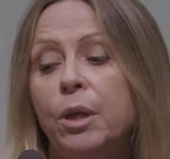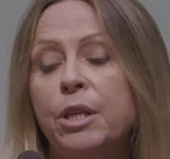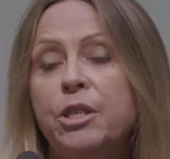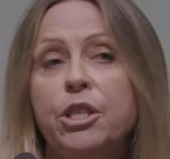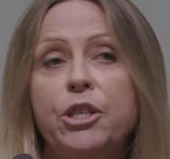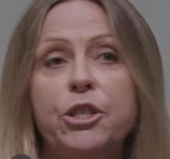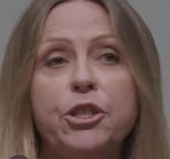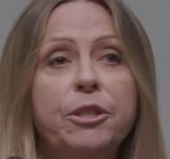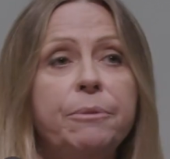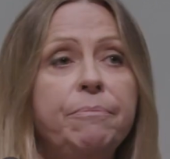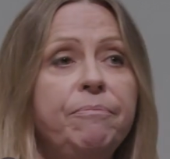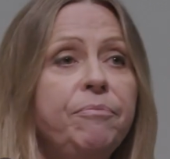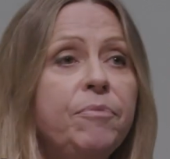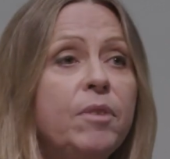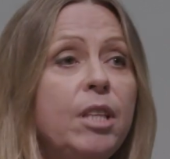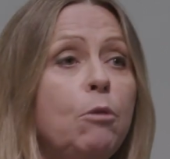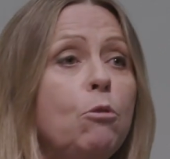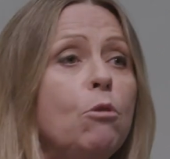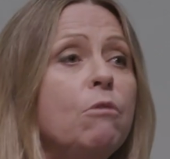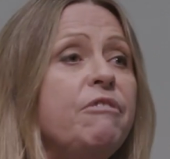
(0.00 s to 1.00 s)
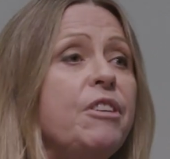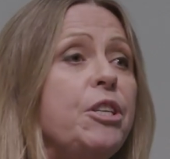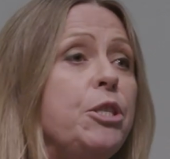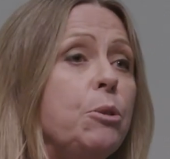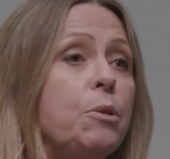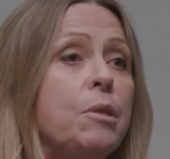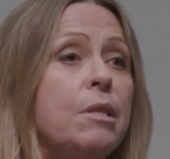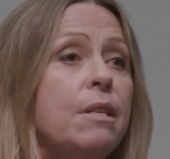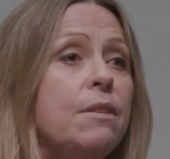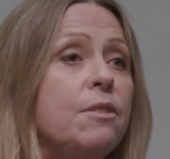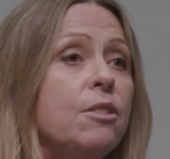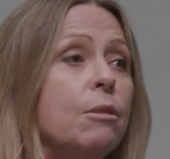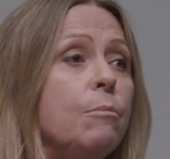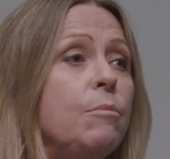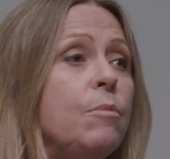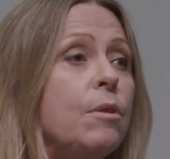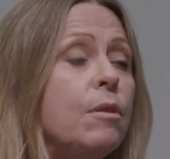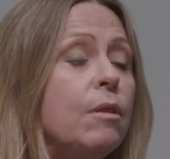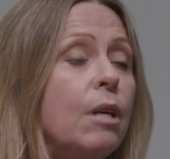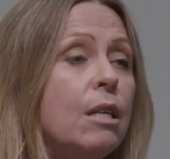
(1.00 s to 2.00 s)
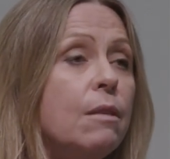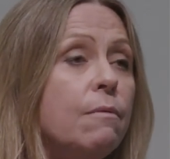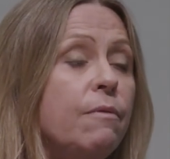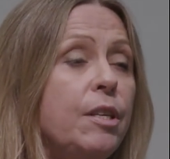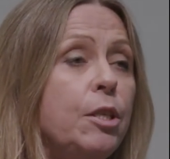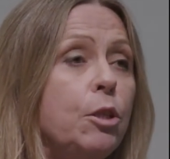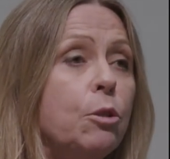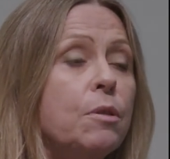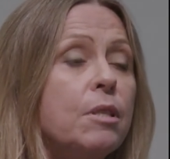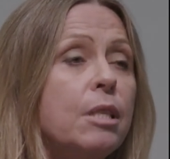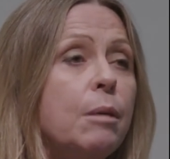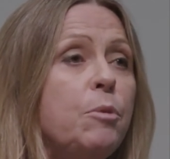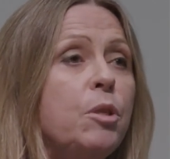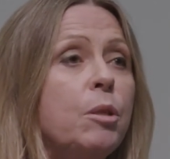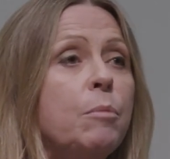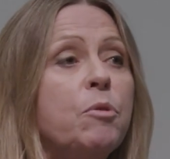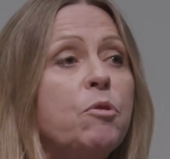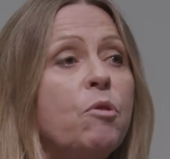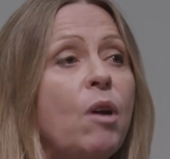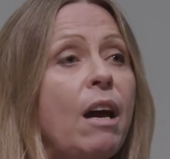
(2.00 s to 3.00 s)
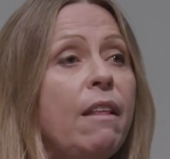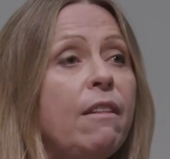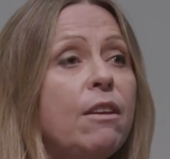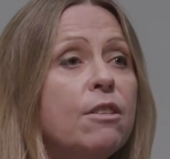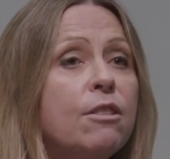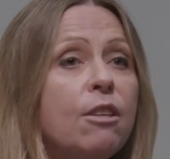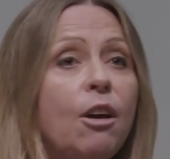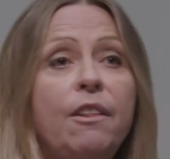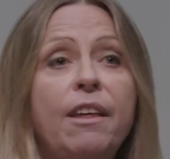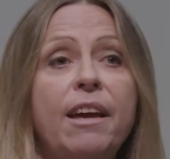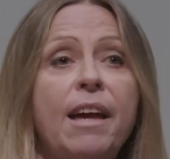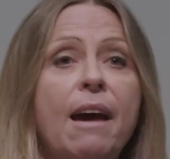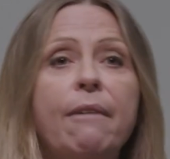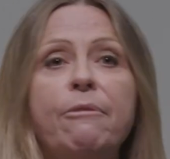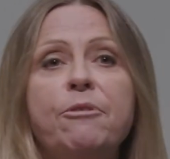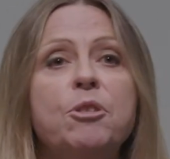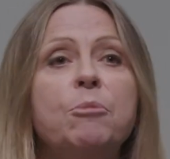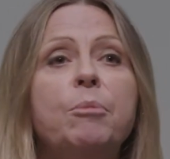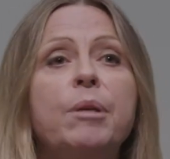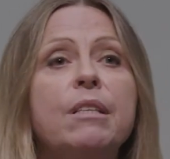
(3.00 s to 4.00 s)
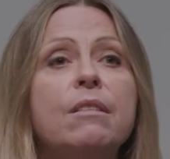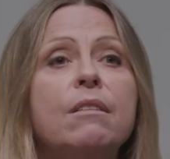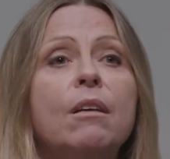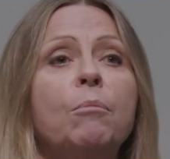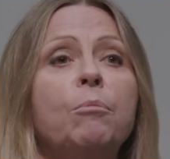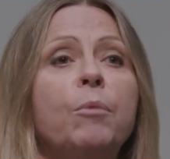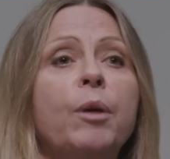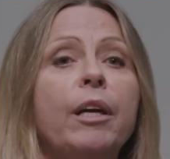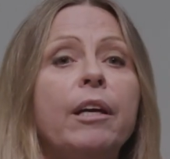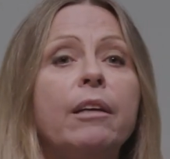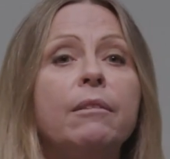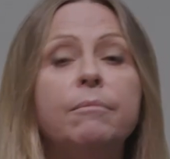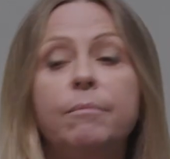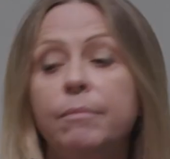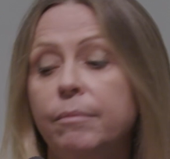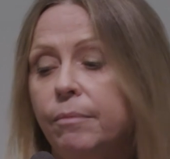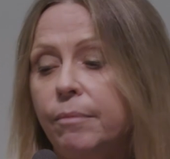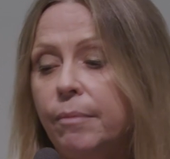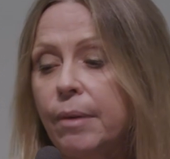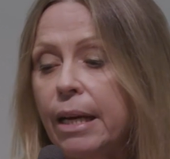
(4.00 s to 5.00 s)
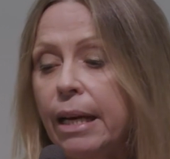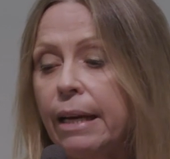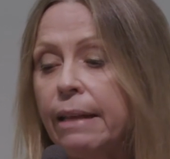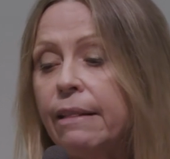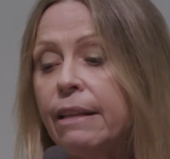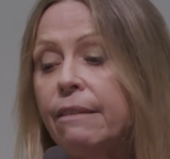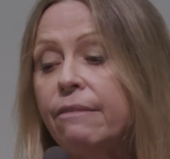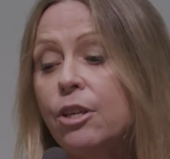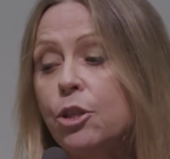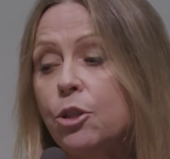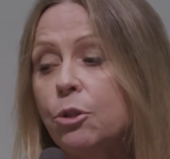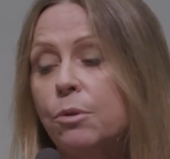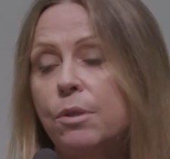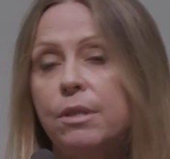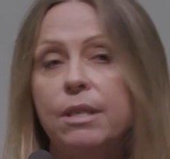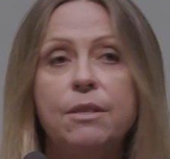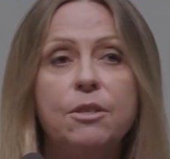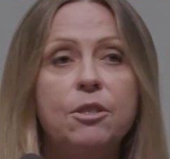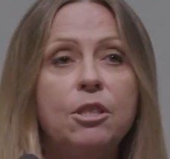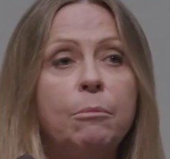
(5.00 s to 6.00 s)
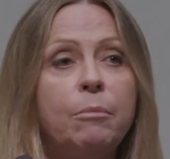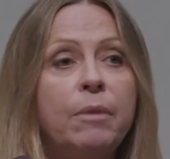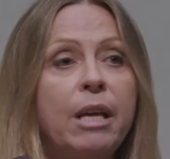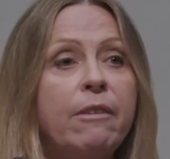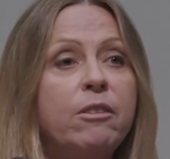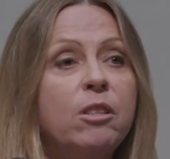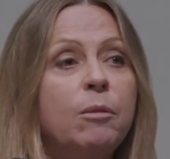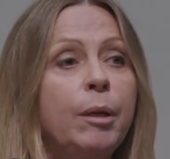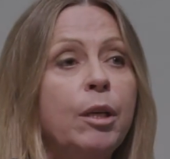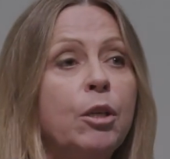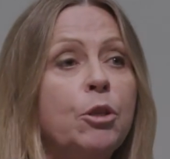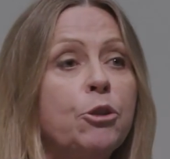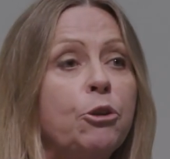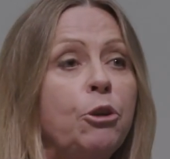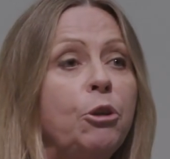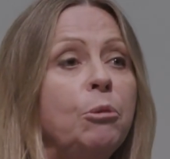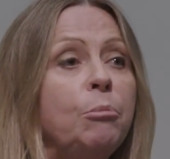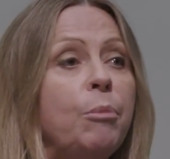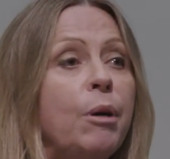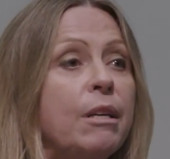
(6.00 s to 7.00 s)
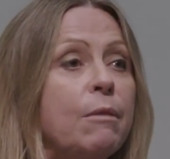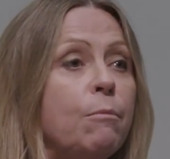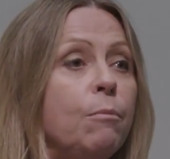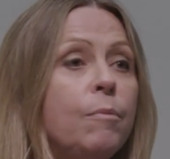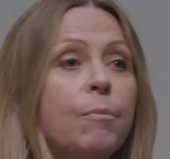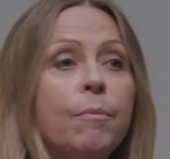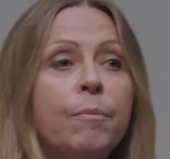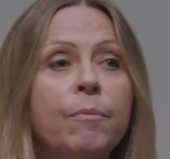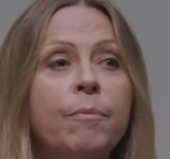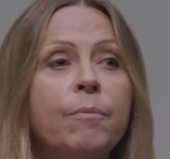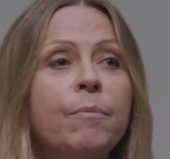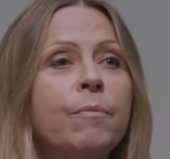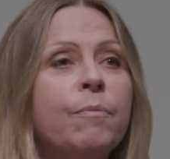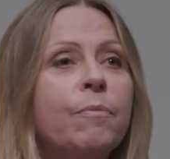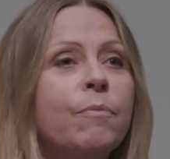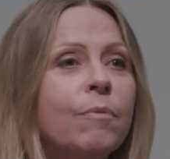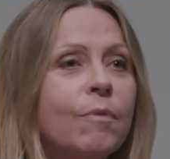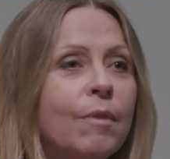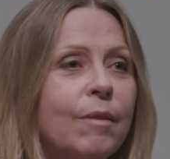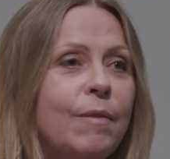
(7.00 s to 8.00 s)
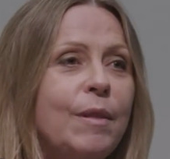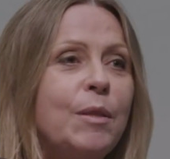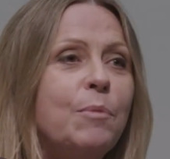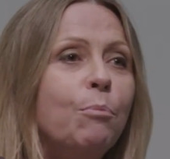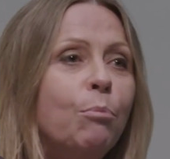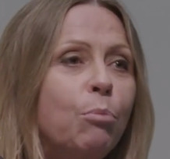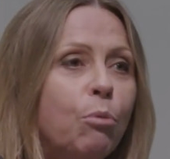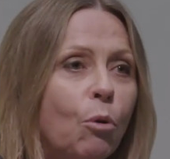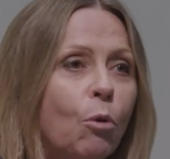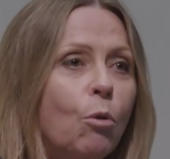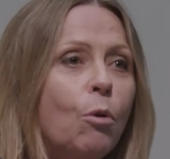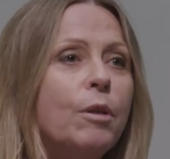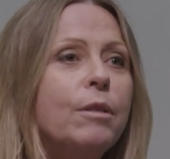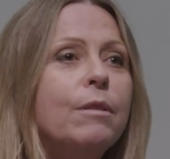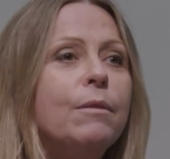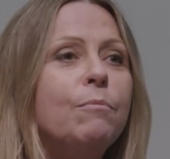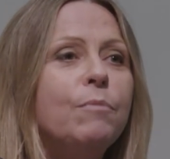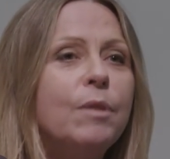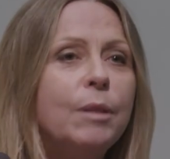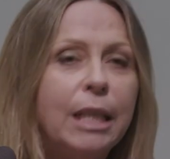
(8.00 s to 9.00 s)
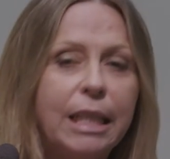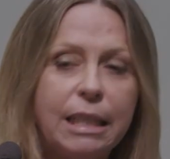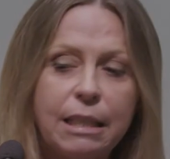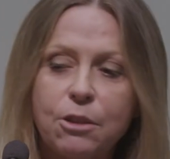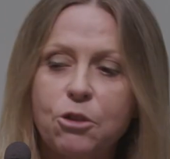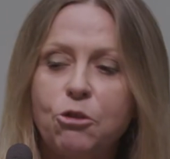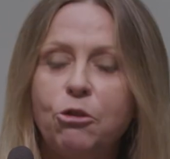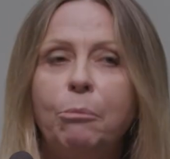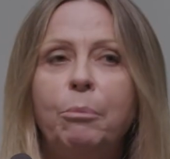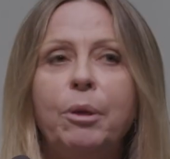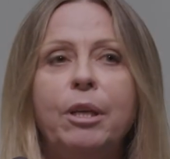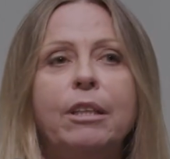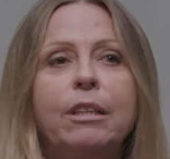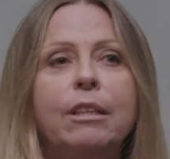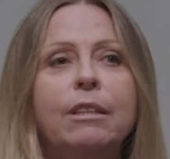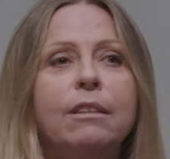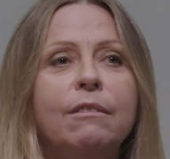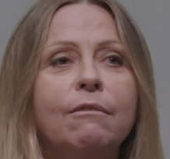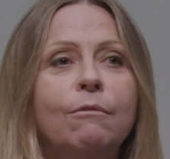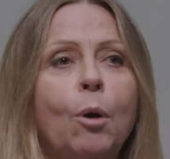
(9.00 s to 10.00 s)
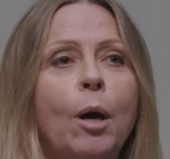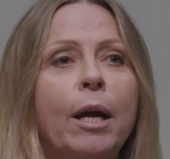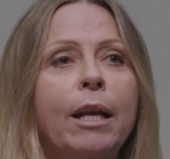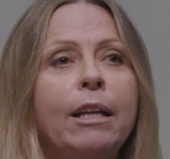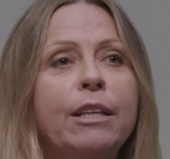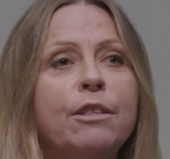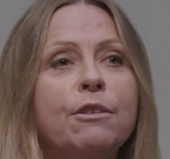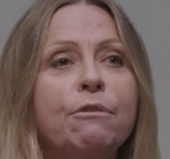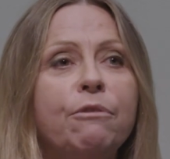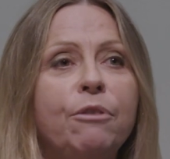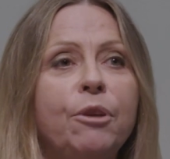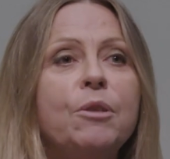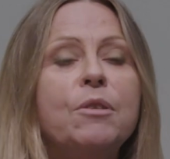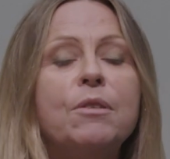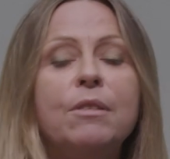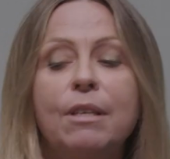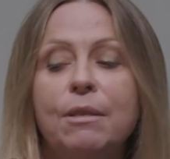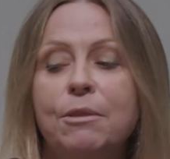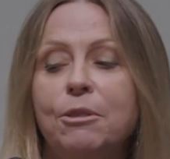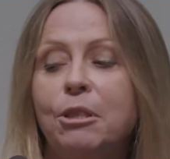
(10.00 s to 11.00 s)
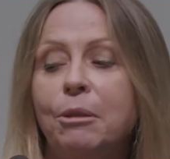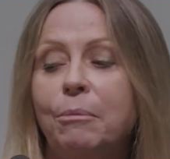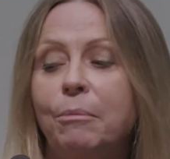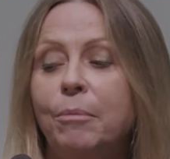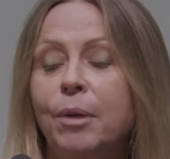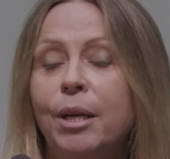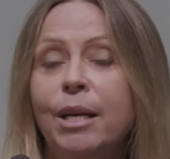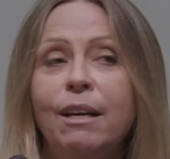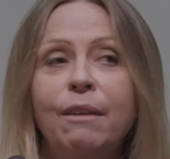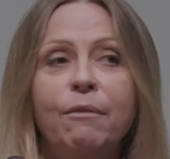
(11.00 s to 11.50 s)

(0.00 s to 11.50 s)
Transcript: condition. They're all visual symptoms, so they have to be somewhere in the visual system. They have to be controlled by this broadly distributed and widely diffuse system.